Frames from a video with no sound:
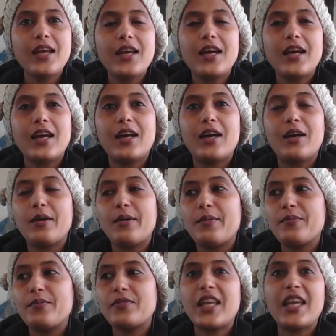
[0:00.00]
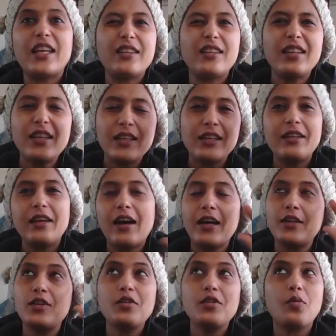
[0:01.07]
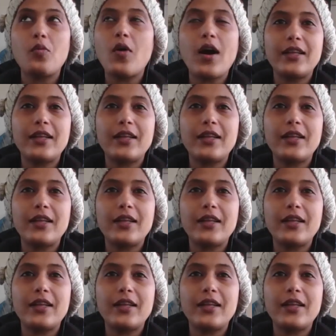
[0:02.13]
And I don't know why,